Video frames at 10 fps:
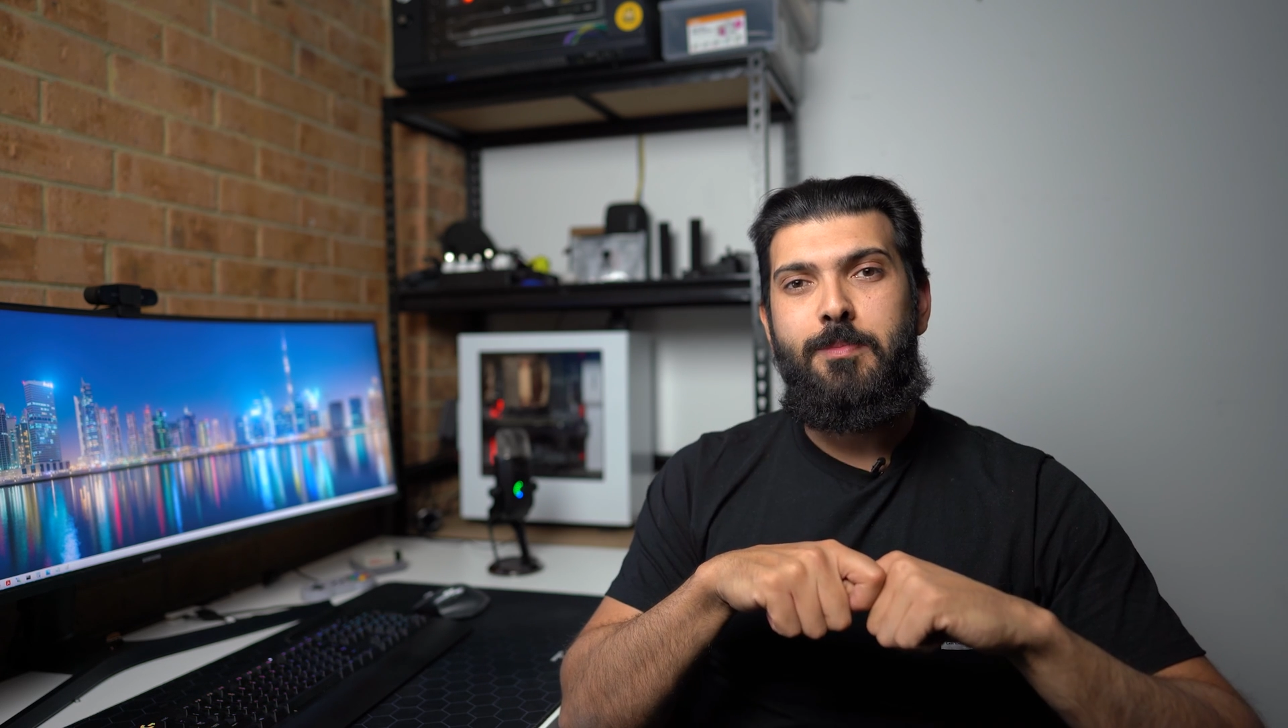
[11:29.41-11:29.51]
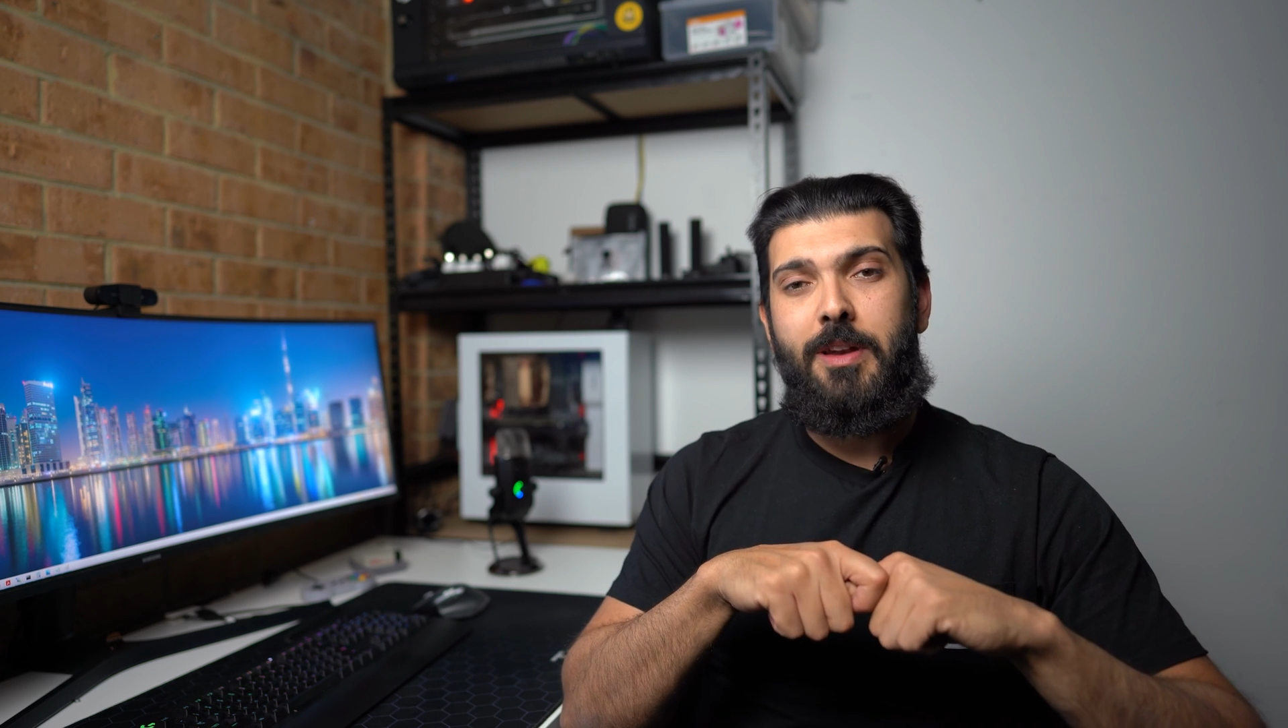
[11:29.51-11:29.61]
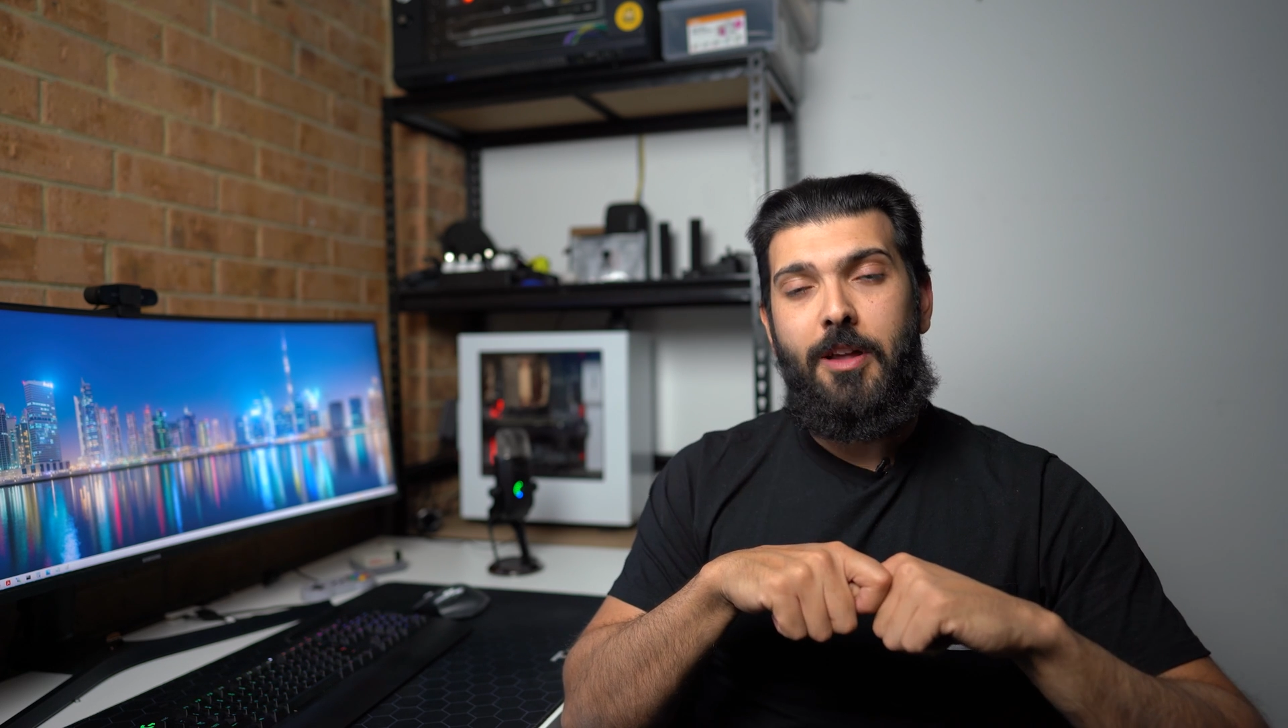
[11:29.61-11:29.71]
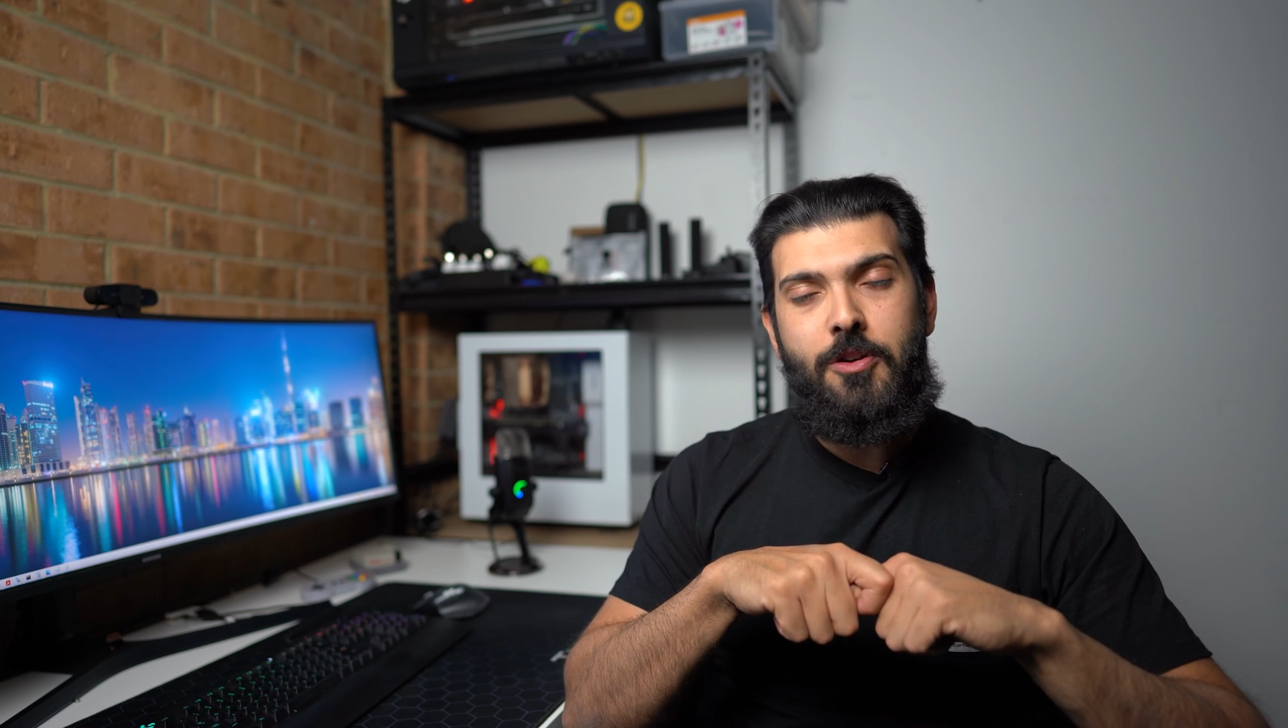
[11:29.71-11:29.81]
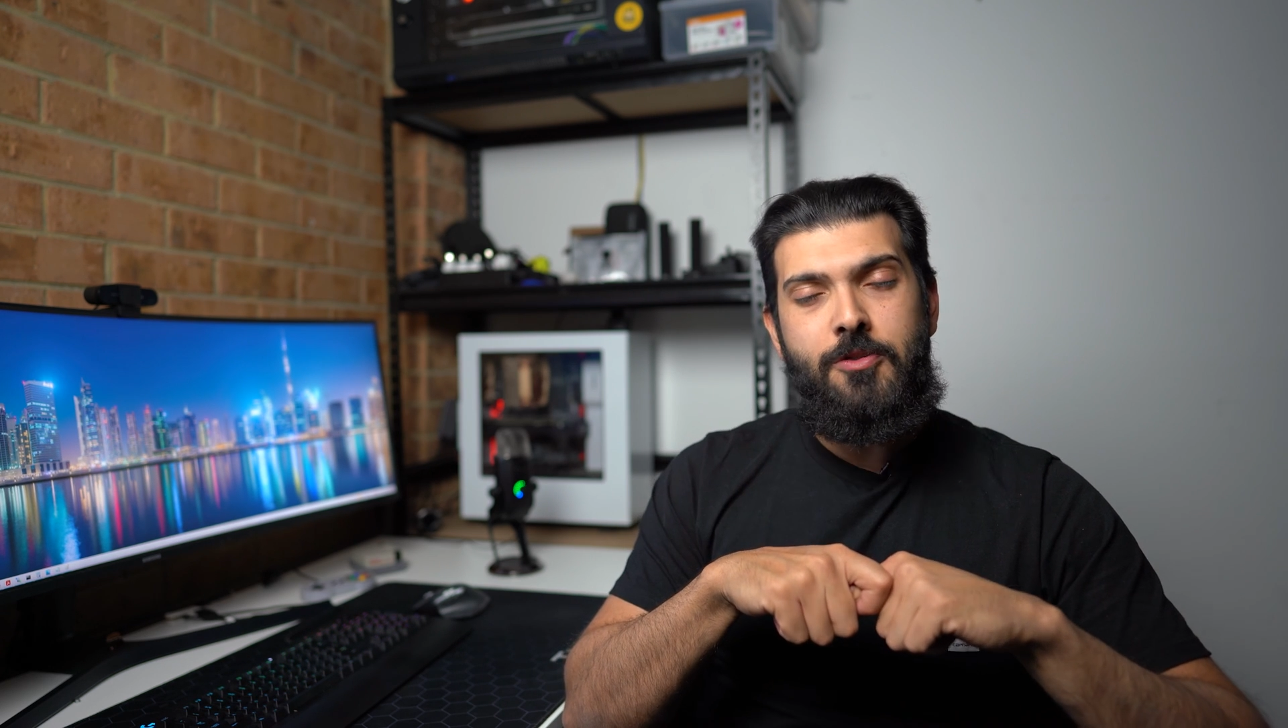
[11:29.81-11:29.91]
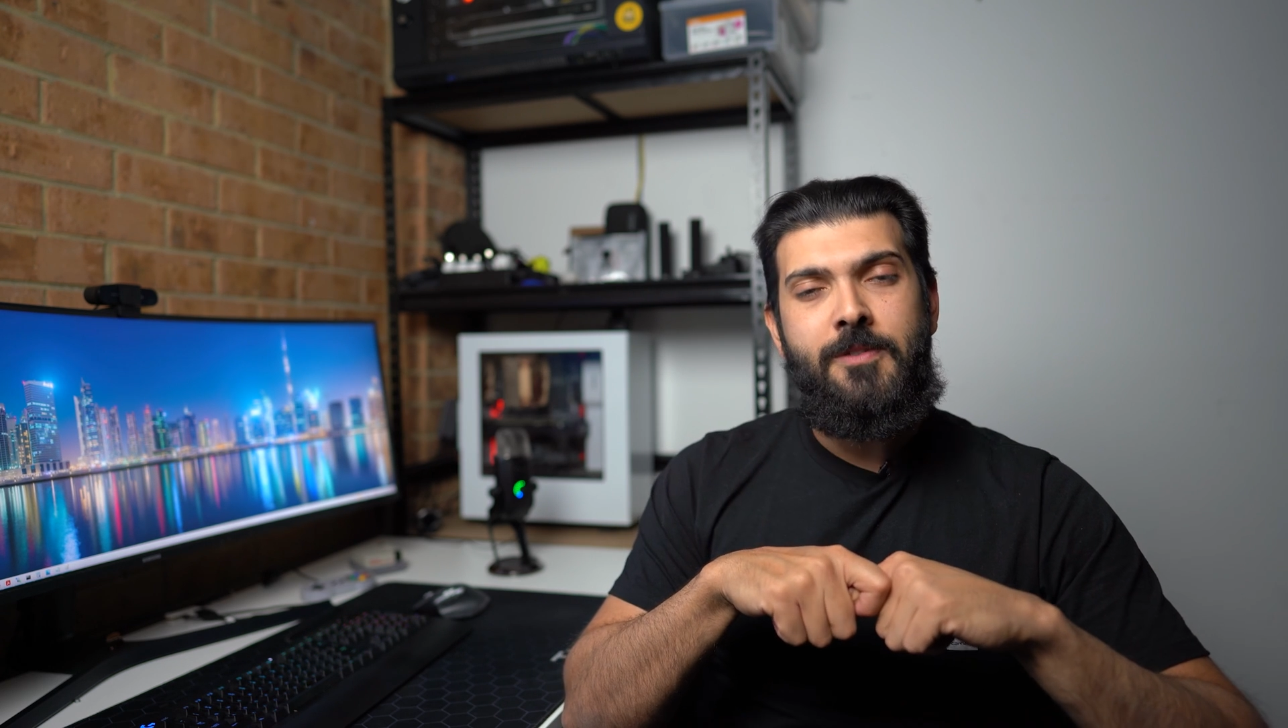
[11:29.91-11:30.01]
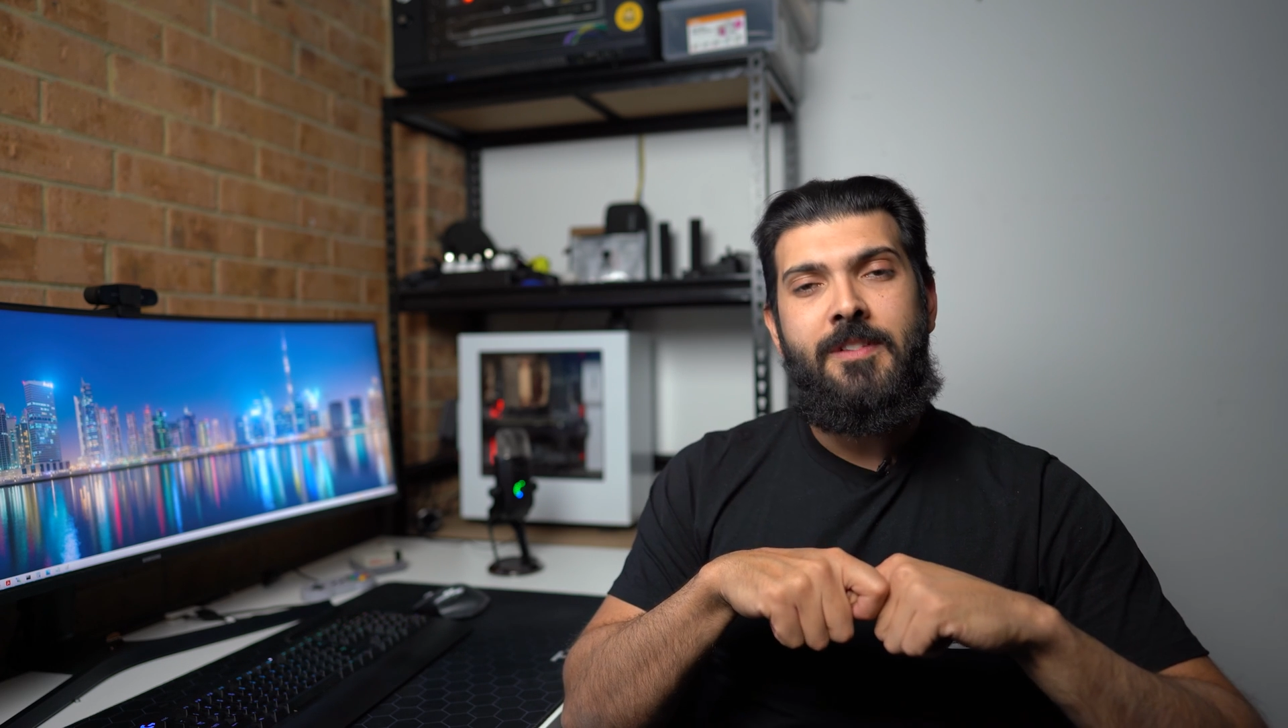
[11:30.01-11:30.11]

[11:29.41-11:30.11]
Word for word: below.